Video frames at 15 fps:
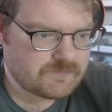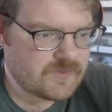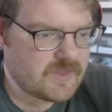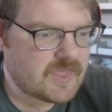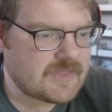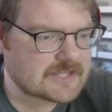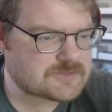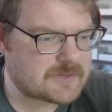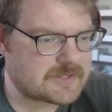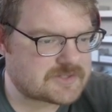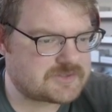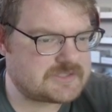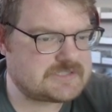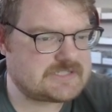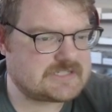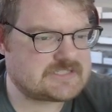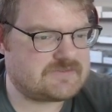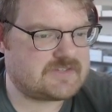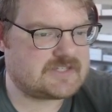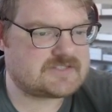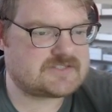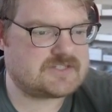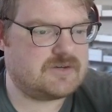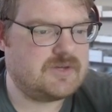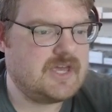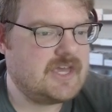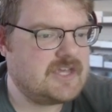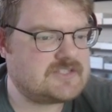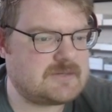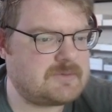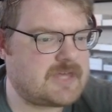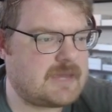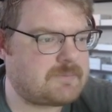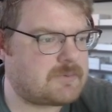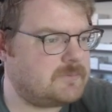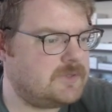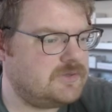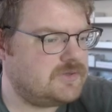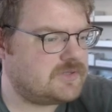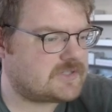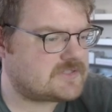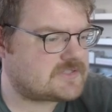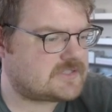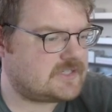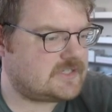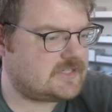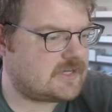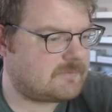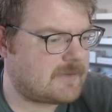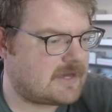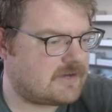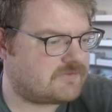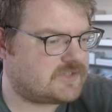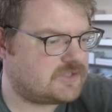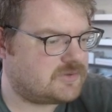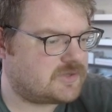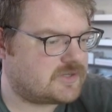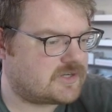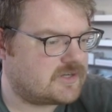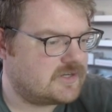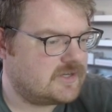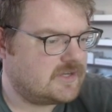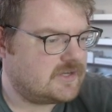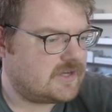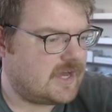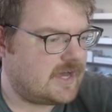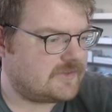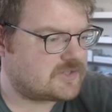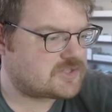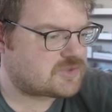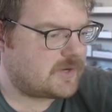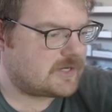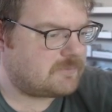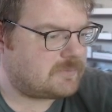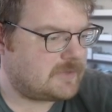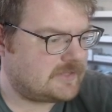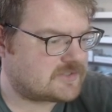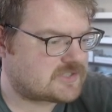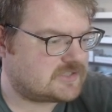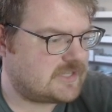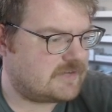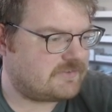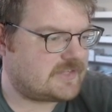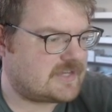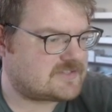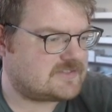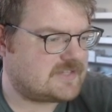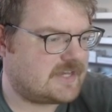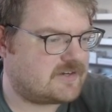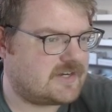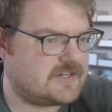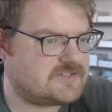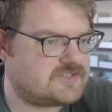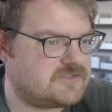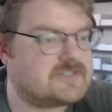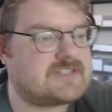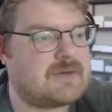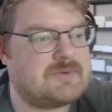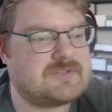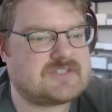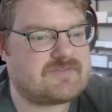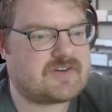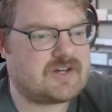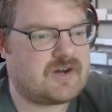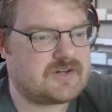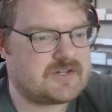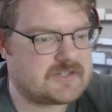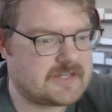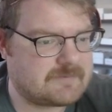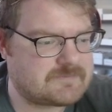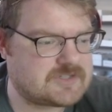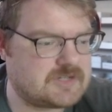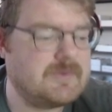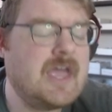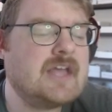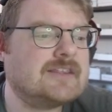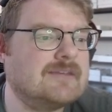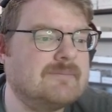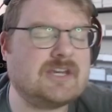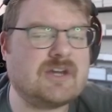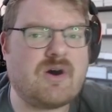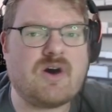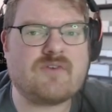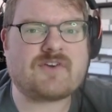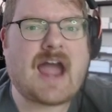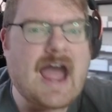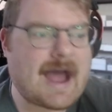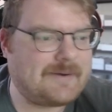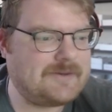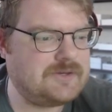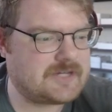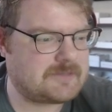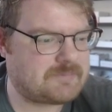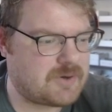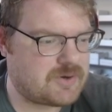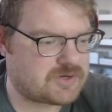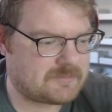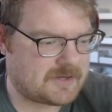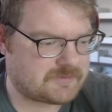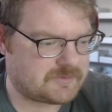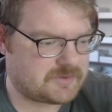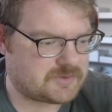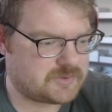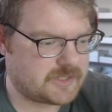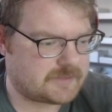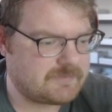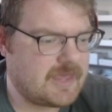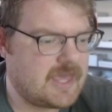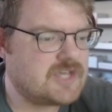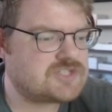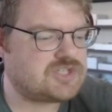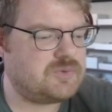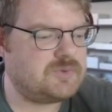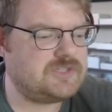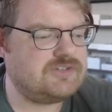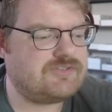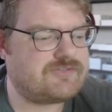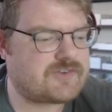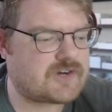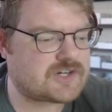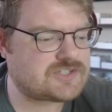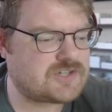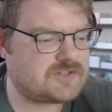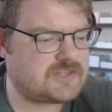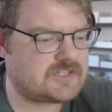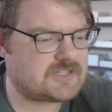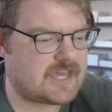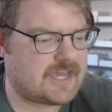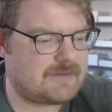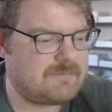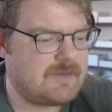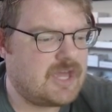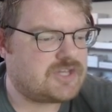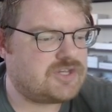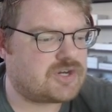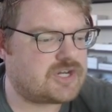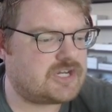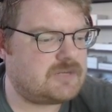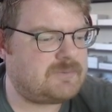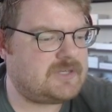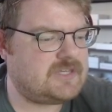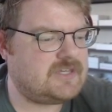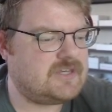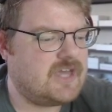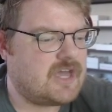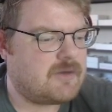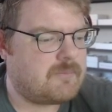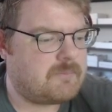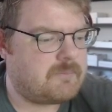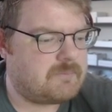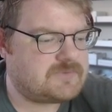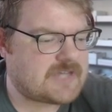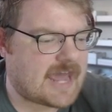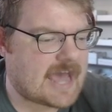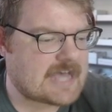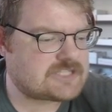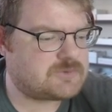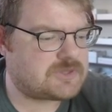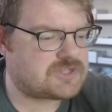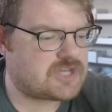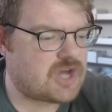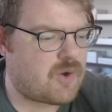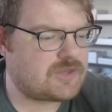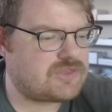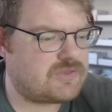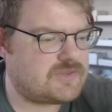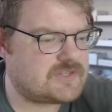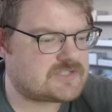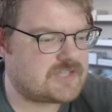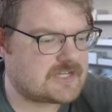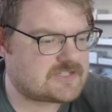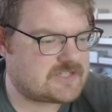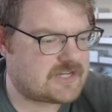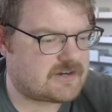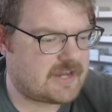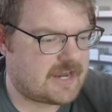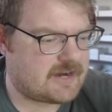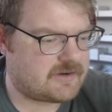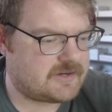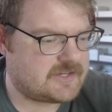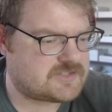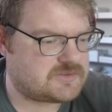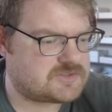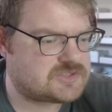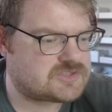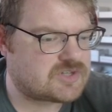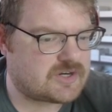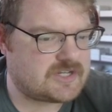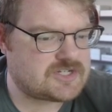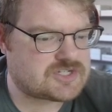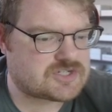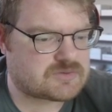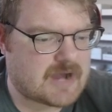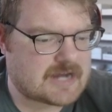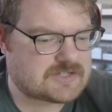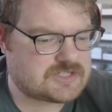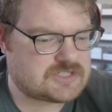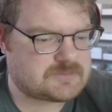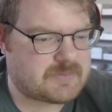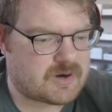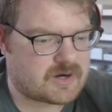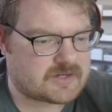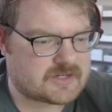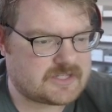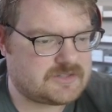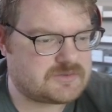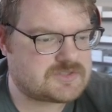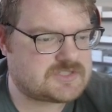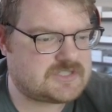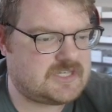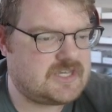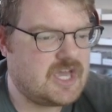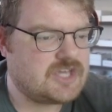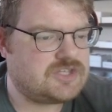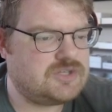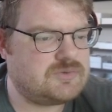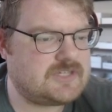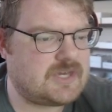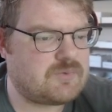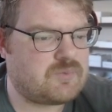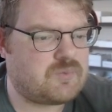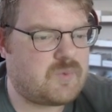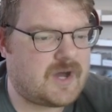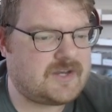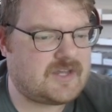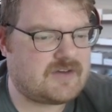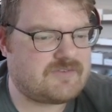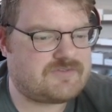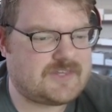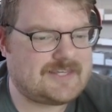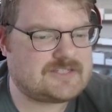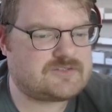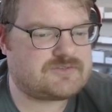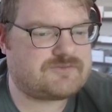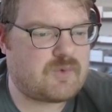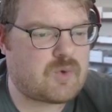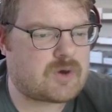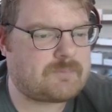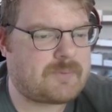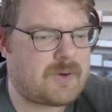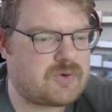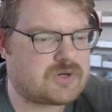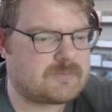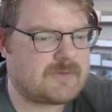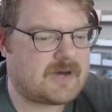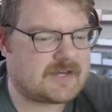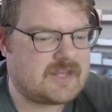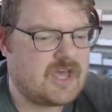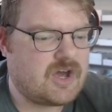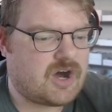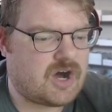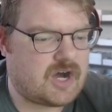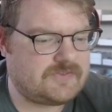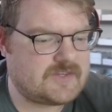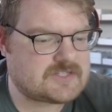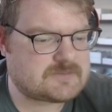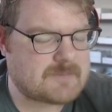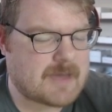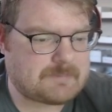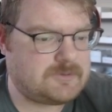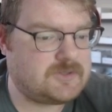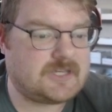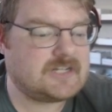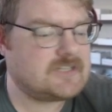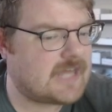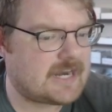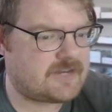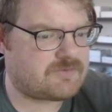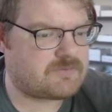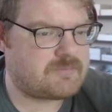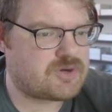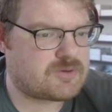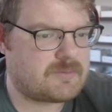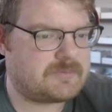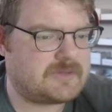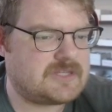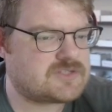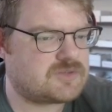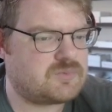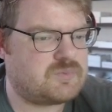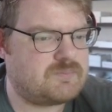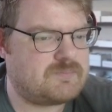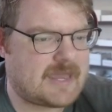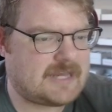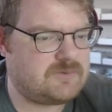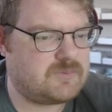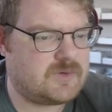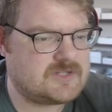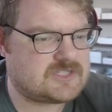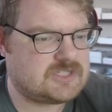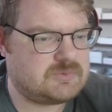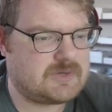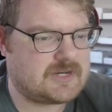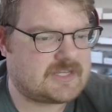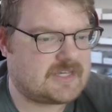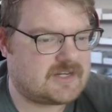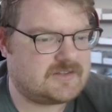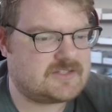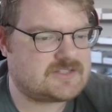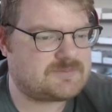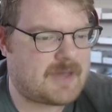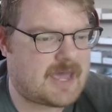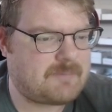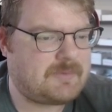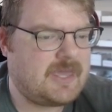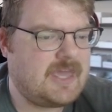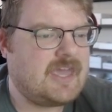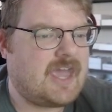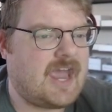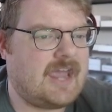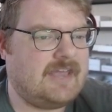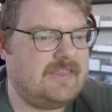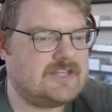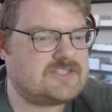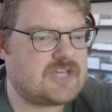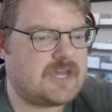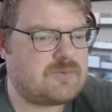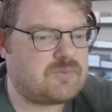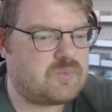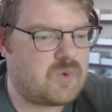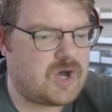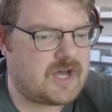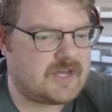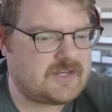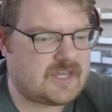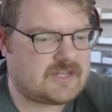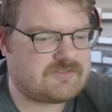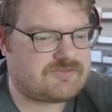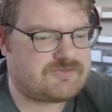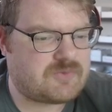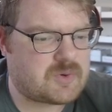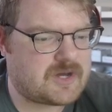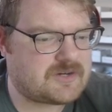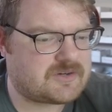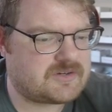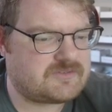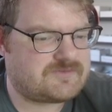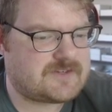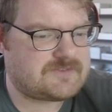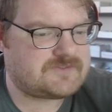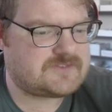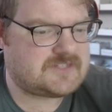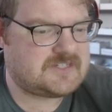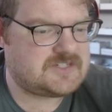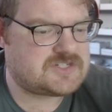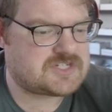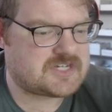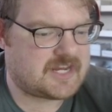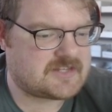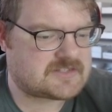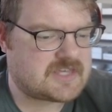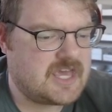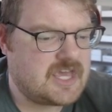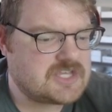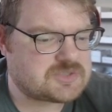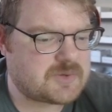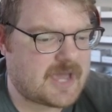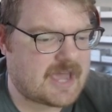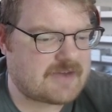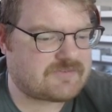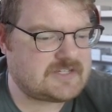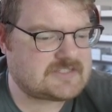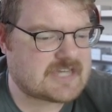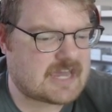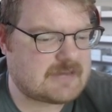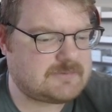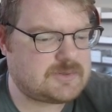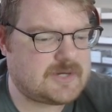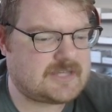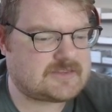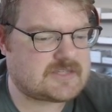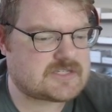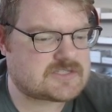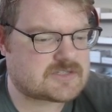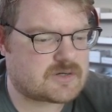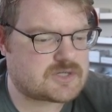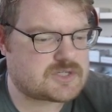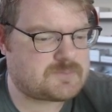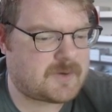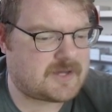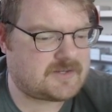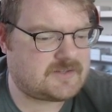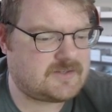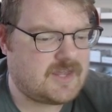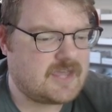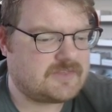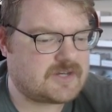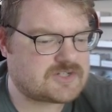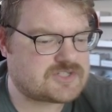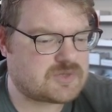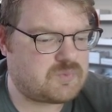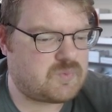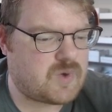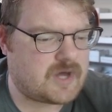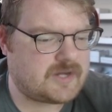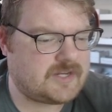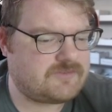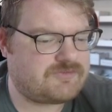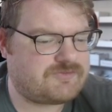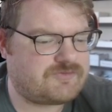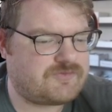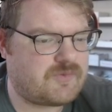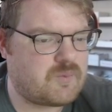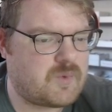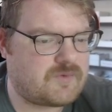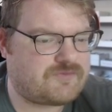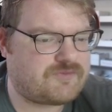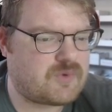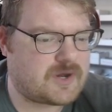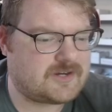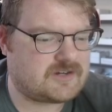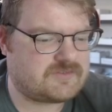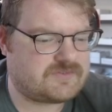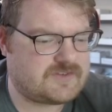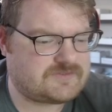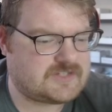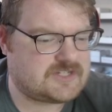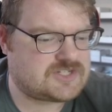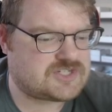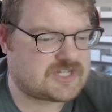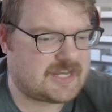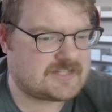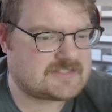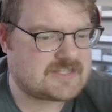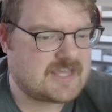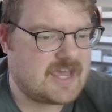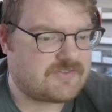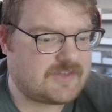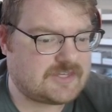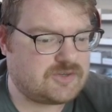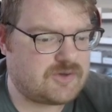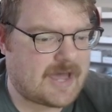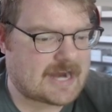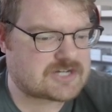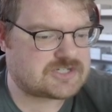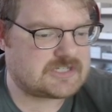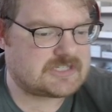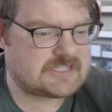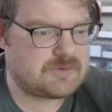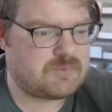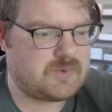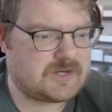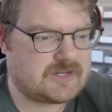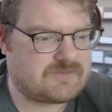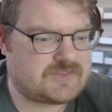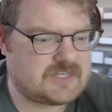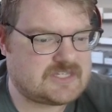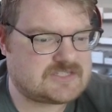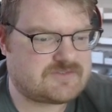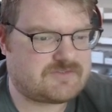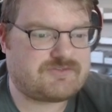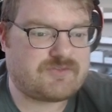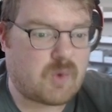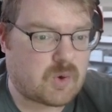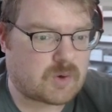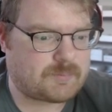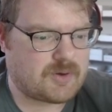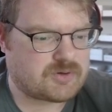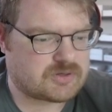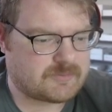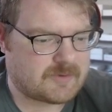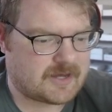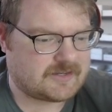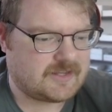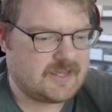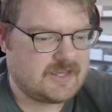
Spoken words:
that's why there's only 6 of this. So same with Hyper Mew, you can see a mount viewer. There's quite a bit. There's 11,992 because that one's not very hard to get. So let me over how you get Pokemon real quick. So when you first start the game, you're going to be tasked with going through these legendary areas. You'll start in Jirachi's Park, and you'll see you can get one of these 4 Pokemon on this map. You can get a lot of different Pokemon, but these are the main ones that you want to get on this map, and it's a 1 in 415 chance. So every time you hit this search button, there's a 1 in 415 chance that you'll actually get one of these 4 Pokemon.